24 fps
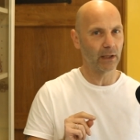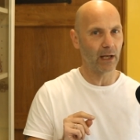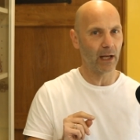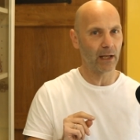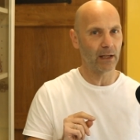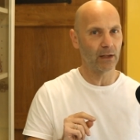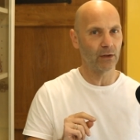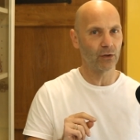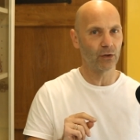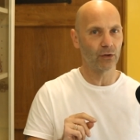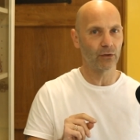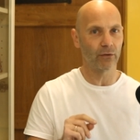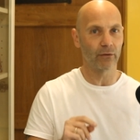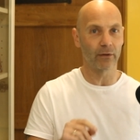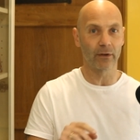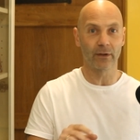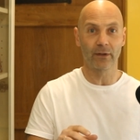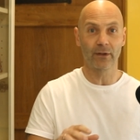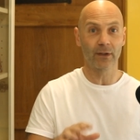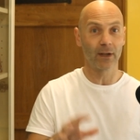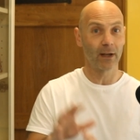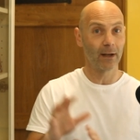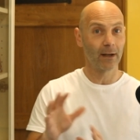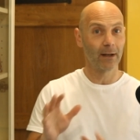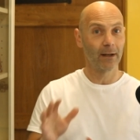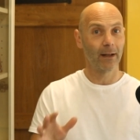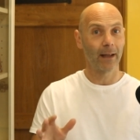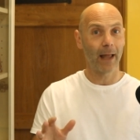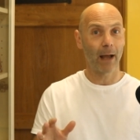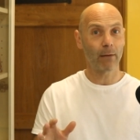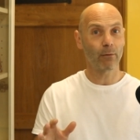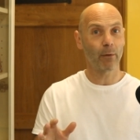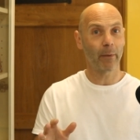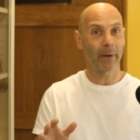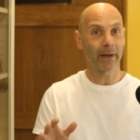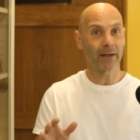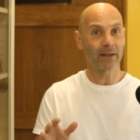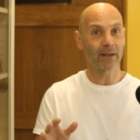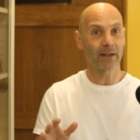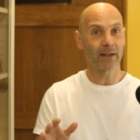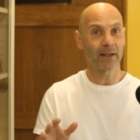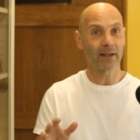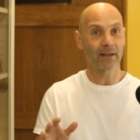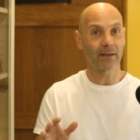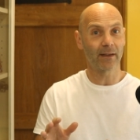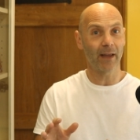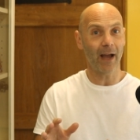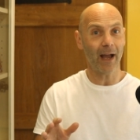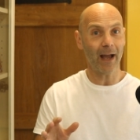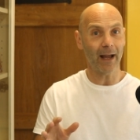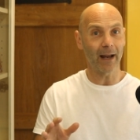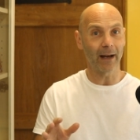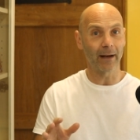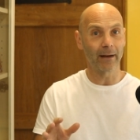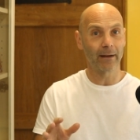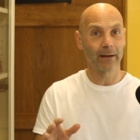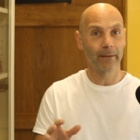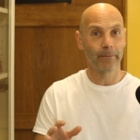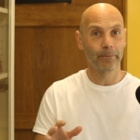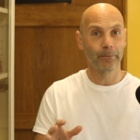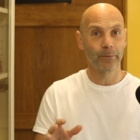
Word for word: dangerous. How amazing is that?